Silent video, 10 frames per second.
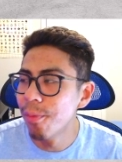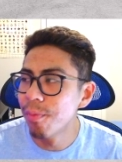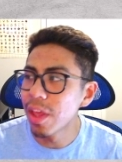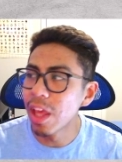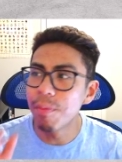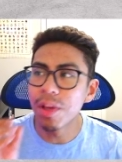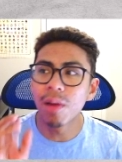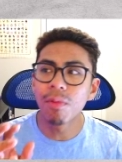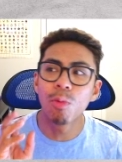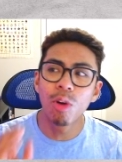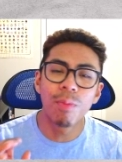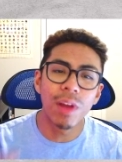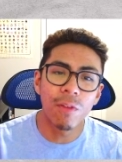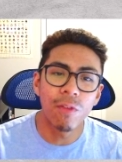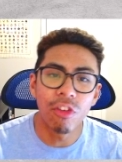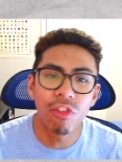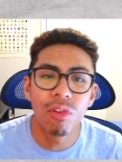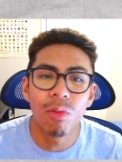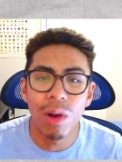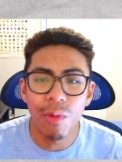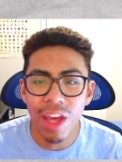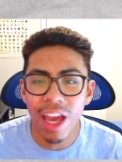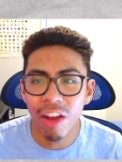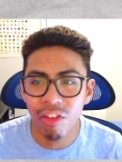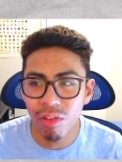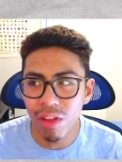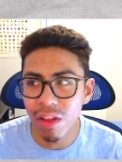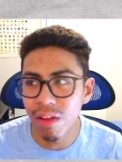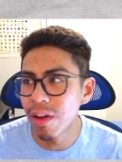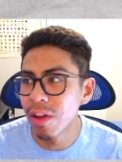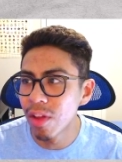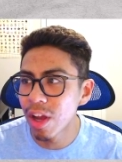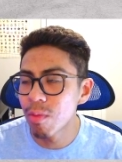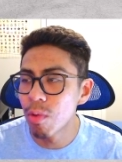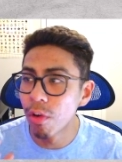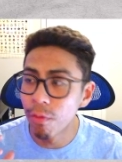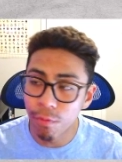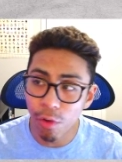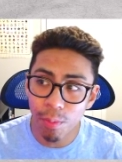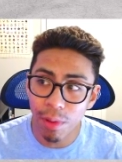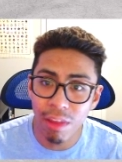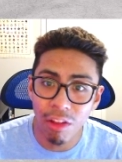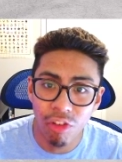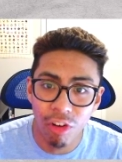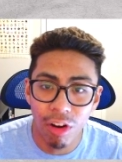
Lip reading: It becomes more beneficial when we actually unlock her full potential